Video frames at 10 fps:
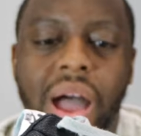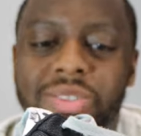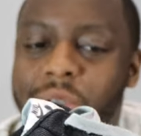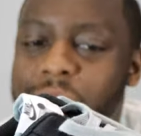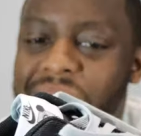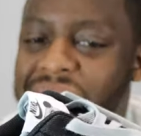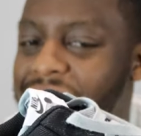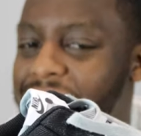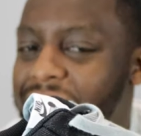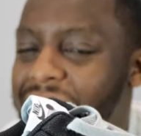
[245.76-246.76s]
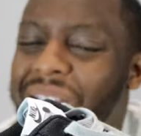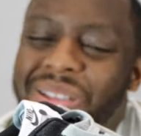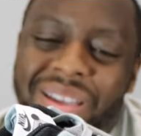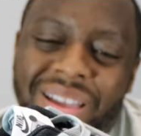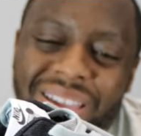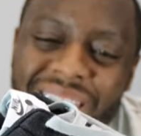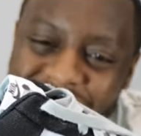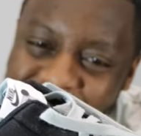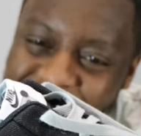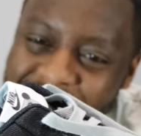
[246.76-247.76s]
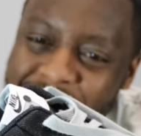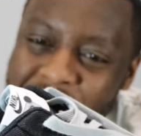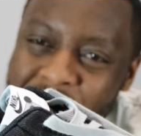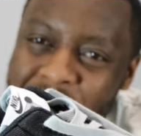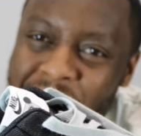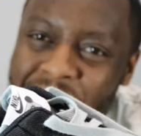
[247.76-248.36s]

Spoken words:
I don't believe it. Is it denim?